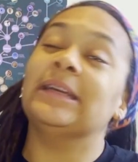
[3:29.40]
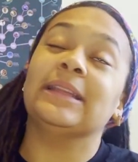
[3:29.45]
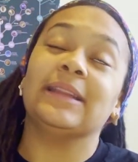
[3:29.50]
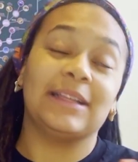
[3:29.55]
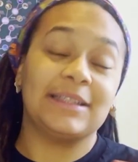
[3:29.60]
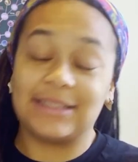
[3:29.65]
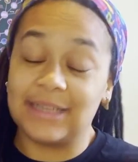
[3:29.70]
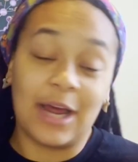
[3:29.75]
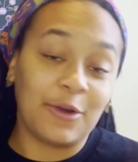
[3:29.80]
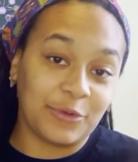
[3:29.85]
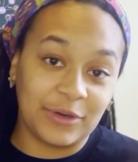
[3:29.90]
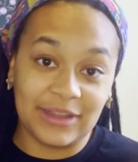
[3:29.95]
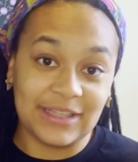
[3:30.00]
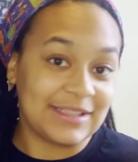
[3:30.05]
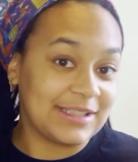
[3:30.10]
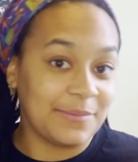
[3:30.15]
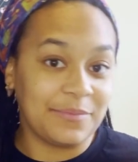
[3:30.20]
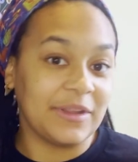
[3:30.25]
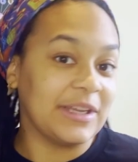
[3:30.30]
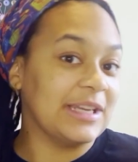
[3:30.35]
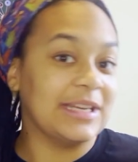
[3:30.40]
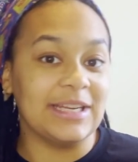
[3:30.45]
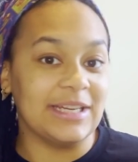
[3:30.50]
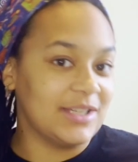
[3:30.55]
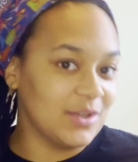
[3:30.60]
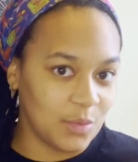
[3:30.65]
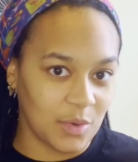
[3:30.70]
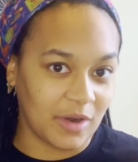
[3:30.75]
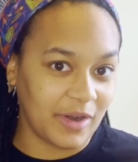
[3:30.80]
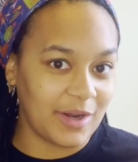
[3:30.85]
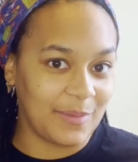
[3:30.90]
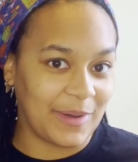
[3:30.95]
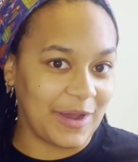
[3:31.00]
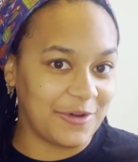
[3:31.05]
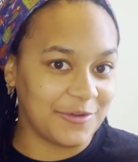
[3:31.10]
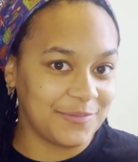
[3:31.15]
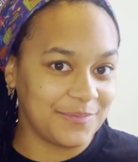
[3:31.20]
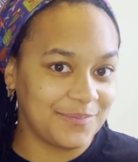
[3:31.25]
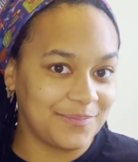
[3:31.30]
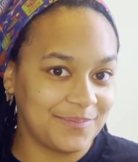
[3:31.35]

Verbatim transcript: that's not really something you need to worry about.